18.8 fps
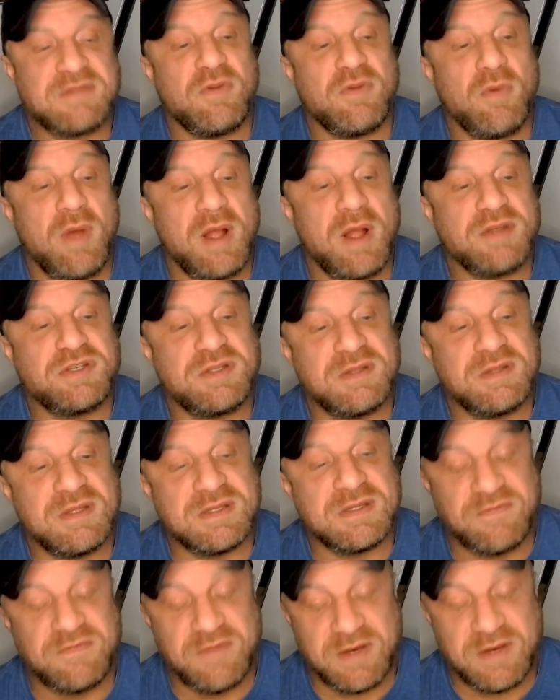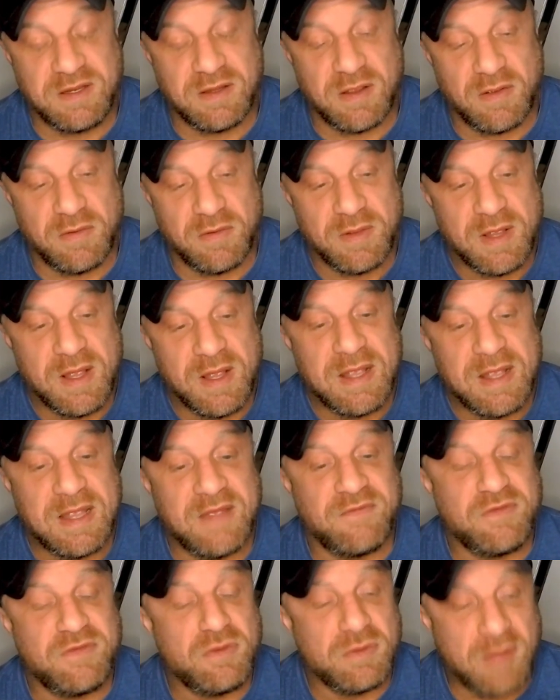for watching this video.
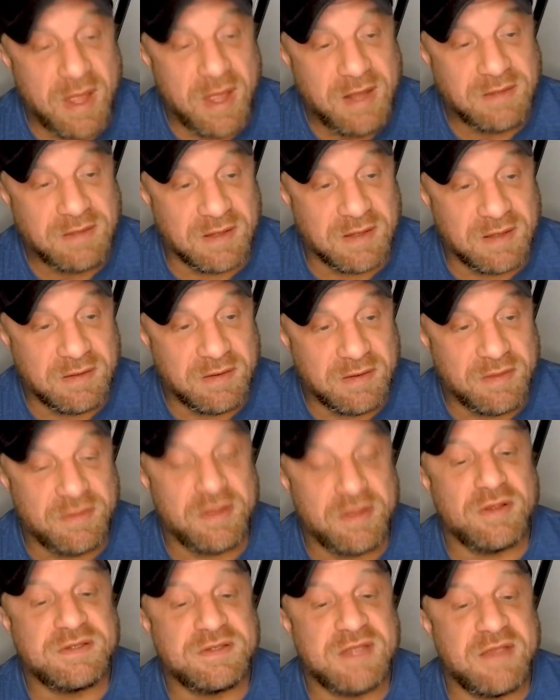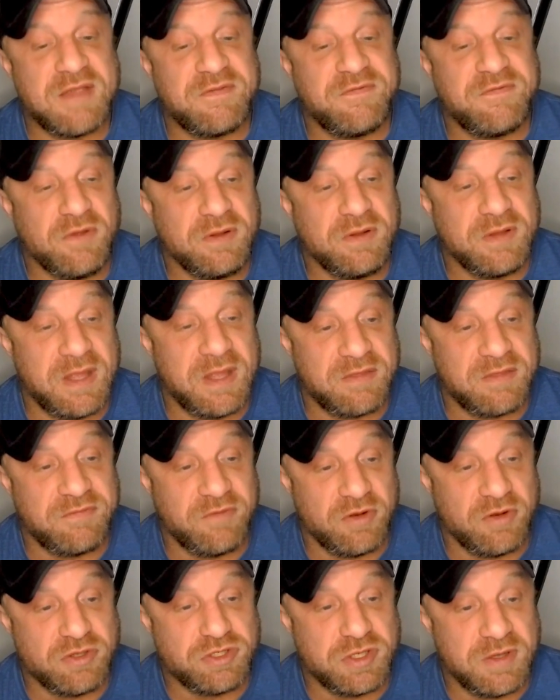If you liked it, there is a full length
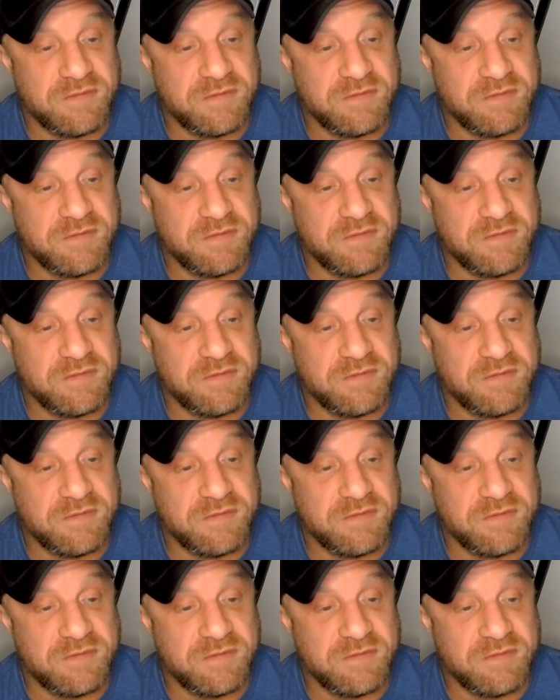version